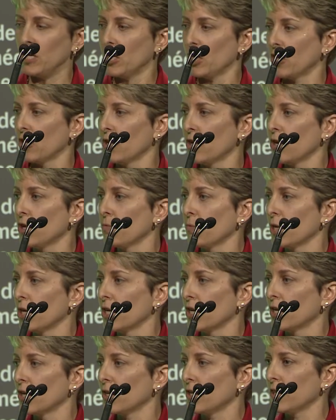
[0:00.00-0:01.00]
heard
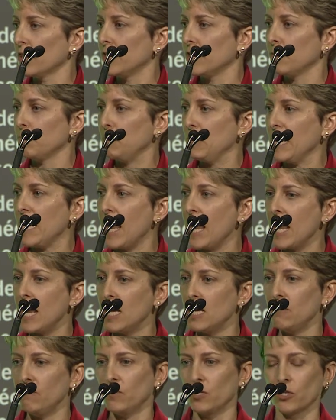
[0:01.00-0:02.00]
were the
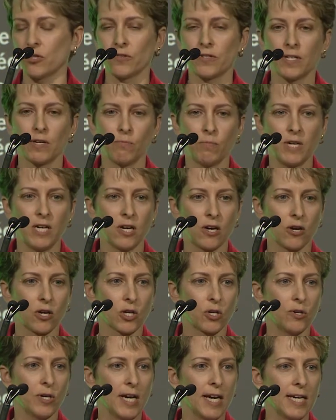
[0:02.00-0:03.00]
behaviors that we are
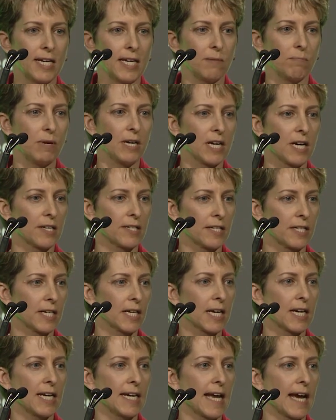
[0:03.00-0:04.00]
creating because of the
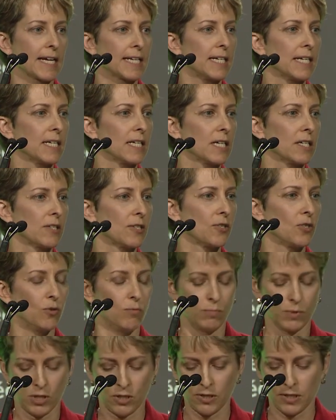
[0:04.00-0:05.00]
connected
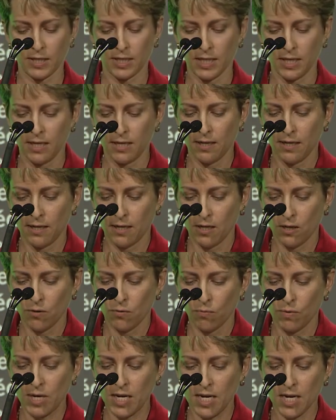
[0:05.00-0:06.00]
consumers.
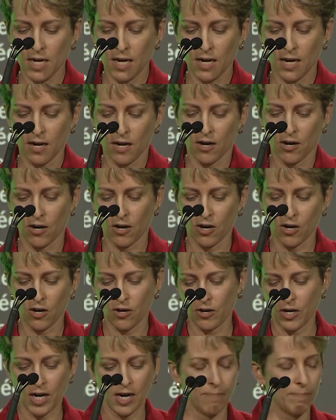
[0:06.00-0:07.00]

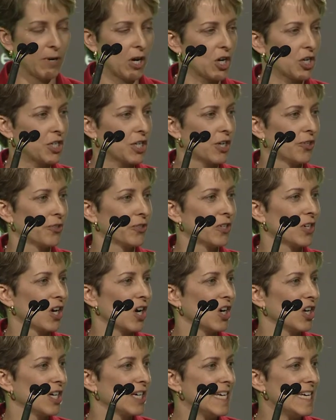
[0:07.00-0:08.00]
Our children
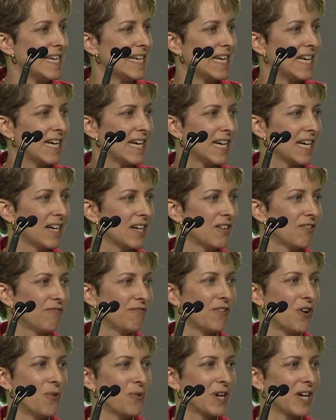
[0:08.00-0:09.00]
are leaking
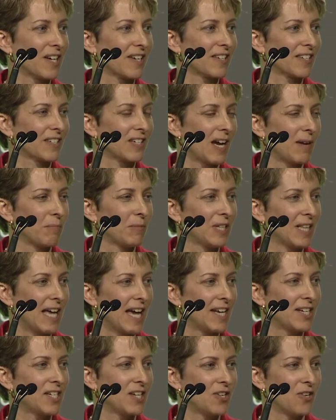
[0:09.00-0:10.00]
focus. I'm
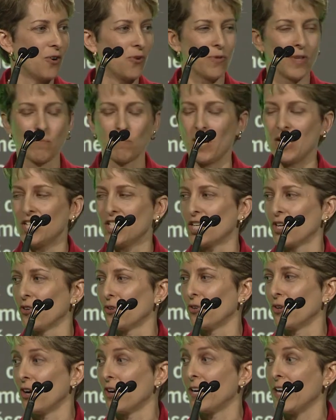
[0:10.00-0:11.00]
glad to know that my
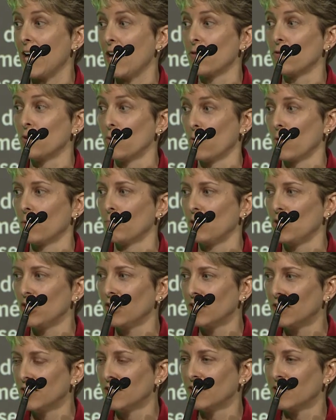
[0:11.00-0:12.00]
children are now
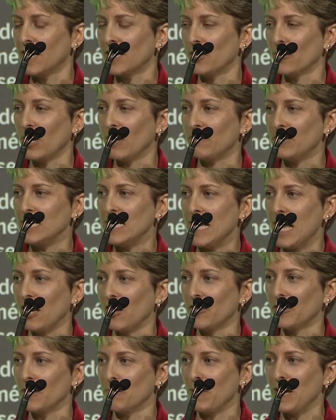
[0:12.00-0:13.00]
normal. I don't have to
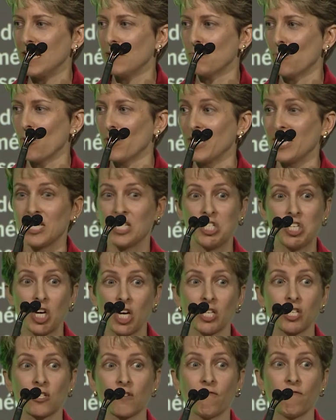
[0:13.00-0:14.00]
yell at them anymore to
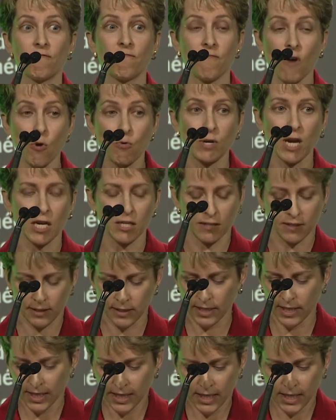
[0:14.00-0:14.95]
just focus.